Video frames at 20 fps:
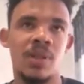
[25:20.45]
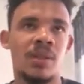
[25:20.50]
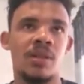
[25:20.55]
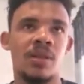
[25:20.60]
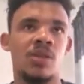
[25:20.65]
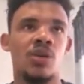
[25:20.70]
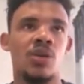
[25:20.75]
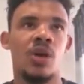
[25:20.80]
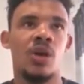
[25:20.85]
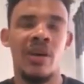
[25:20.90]

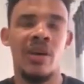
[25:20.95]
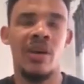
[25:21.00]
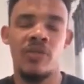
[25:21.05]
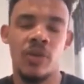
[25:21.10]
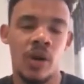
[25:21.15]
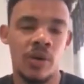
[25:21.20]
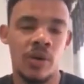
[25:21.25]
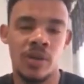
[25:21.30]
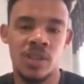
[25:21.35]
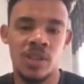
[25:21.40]
you know,
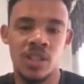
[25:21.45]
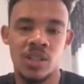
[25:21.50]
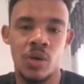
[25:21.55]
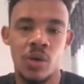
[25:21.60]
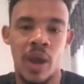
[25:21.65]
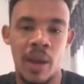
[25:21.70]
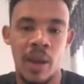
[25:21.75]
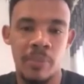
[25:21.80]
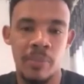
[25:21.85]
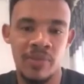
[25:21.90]
everyone was just so
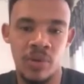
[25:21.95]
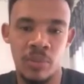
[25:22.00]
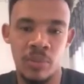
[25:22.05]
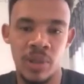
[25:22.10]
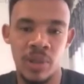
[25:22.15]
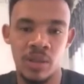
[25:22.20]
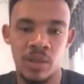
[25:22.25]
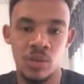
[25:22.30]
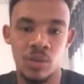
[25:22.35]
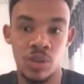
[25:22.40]
happy for
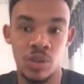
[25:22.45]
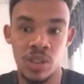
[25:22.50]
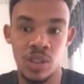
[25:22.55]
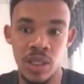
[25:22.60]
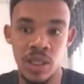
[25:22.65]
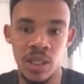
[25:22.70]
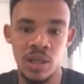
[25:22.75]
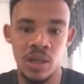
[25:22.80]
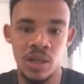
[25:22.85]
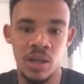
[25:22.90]
me to
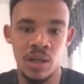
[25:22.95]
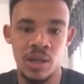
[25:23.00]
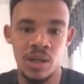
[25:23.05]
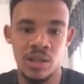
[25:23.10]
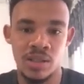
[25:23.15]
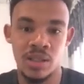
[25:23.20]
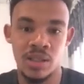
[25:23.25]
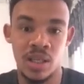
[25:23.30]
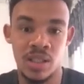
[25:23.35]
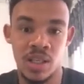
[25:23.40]
see
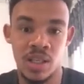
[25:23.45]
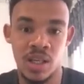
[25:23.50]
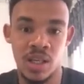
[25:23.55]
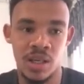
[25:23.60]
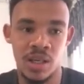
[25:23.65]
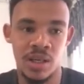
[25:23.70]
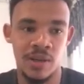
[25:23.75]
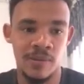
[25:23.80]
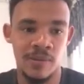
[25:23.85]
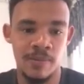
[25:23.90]
such
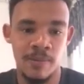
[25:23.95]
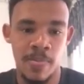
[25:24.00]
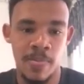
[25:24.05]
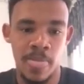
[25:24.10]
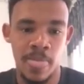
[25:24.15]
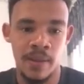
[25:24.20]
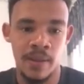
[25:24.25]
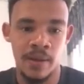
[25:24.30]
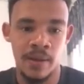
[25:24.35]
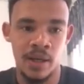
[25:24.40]
a
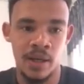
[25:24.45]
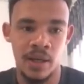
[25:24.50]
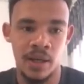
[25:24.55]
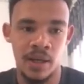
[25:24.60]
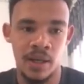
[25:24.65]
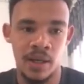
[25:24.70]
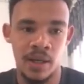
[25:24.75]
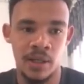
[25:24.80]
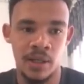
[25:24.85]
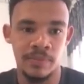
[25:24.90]

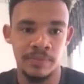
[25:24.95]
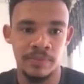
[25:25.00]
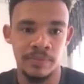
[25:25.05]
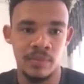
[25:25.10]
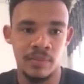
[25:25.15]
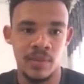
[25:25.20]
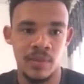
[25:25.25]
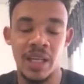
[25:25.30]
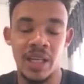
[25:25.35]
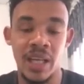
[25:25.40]
uh,
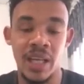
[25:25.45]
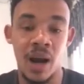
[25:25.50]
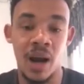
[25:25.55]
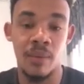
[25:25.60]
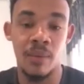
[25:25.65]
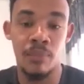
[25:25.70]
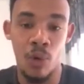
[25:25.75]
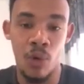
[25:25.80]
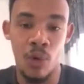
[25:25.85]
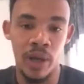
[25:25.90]
a young
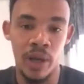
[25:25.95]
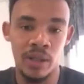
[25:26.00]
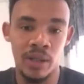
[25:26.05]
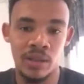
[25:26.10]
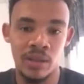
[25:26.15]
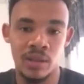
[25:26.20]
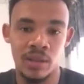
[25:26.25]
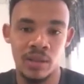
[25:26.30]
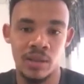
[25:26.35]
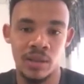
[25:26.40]
boy
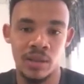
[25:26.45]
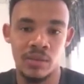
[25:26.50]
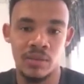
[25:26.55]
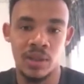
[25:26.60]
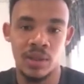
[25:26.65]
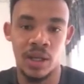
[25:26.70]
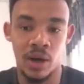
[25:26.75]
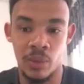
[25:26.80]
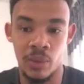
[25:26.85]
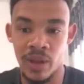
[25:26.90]

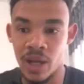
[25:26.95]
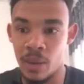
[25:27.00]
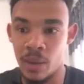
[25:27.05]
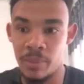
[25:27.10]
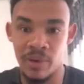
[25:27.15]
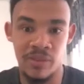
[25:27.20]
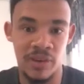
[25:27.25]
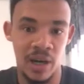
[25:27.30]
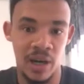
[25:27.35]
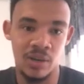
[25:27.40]
growing up in
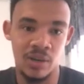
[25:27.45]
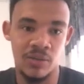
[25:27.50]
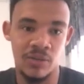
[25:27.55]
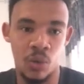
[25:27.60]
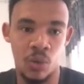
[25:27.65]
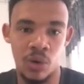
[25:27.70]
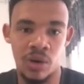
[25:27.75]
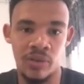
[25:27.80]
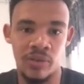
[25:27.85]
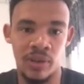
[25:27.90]
front of
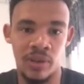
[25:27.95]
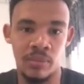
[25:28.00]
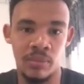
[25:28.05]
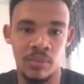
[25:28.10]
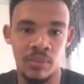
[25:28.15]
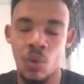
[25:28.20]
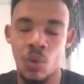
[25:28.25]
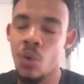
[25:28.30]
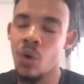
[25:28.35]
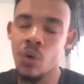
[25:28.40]
all of them,
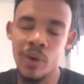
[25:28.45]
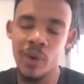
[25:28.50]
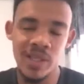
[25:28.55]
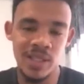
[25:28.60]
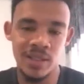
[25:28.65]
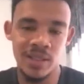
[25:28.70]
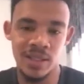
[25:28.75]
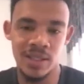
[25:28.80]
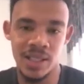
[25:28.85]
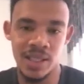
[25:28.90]
always
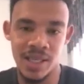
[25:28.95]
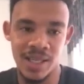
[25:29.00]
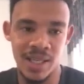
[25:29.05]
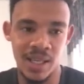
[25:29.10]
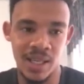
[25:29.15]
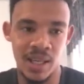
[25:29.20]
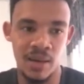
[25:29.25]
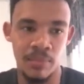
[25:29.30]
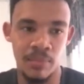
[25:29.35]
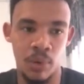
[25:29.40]
in the street
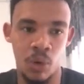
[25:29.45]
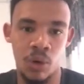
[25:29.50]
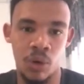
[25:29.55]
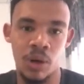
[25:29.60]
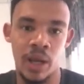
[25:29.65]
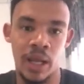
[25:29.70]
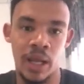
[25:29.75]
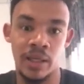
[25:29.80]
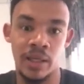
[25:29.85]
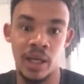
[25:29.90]
kicking ball,
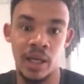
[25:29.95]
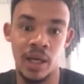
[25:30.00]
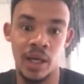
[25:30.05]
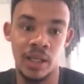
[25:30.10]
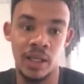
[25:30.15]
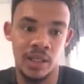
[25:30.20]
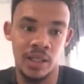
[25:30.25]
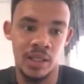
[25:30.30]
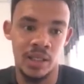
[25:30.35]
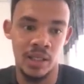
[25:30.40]
and yeah,
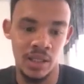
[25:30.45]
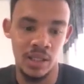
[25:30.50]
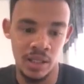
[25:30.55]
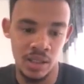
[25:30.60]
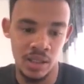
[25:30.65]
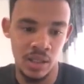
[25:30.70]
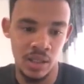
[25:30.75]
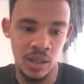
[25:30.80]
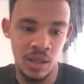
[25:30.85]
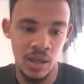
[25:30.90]
he
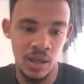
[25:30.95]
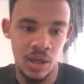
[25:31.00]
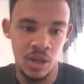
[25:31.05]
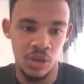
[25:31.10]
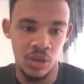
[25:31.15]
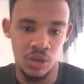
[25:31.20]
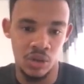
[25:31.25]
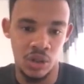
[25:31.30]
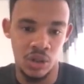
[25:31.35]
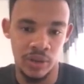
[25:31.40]
is,
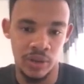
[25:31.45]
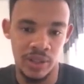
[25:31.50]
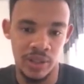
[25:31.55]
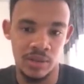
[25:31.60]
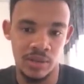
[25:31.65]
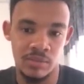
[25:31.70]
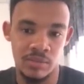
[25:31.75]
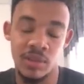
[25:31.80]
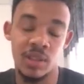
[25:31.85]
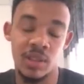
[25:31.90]
you know,
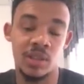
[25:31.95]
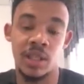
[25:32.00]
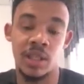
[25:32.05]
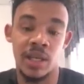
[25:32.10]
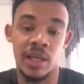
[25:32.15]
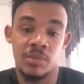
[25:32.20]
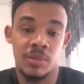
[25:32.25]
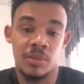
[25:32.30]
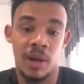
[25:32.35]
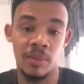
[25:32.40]
his his
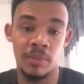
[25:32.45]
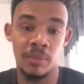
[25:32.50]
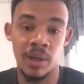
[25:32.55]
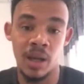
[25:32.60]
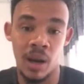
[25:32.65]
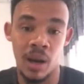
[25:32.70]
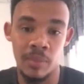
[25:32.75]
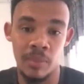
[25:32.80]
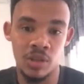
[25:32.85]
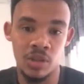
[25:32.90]
dreams might be
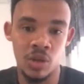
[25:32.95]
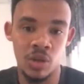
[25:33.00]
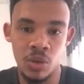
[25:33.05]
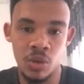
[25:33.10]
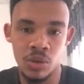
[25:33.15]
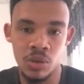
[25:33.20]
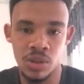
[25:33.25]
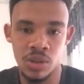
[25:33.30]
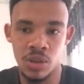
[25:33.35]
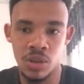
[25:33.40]
coming true.
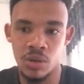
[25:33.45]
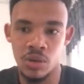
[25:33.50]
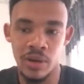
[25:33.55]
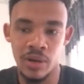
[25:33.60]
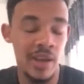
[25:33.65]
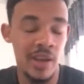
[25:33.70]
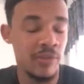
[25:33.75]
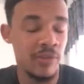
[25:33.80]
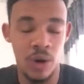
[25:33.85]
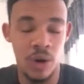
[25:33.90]
So
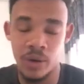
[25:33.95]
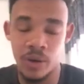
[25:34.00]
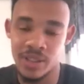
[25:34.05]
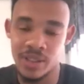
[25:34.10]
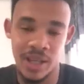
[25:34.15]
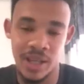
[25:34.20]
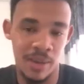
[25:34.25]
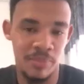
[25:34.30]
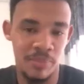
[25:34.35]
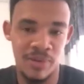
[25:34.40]
everyone was
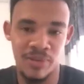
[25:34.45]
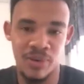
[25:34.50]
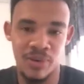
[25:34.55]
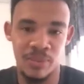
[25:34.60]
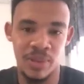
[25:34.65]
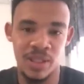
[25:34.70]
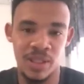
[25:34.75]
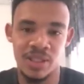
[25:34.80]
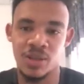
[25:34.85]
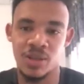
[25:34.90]
happy for
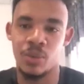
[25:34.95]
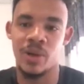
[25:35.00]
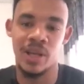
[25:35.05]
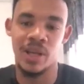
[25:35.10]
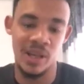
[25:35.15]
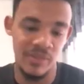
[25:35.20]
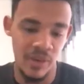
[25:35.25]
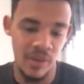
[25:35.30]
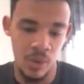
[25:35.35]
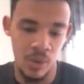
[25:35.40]
me. So
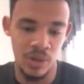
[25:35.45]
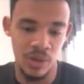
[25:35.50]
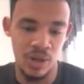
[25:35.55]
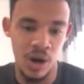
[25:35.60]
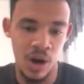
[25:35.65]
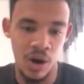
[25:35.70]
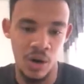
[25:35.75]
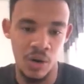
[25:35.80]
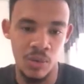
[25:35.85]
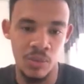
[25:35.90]
whenever I would
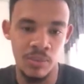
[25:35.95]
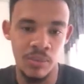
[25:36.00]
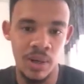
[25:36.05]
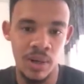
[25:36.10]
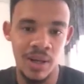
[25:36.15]
go home,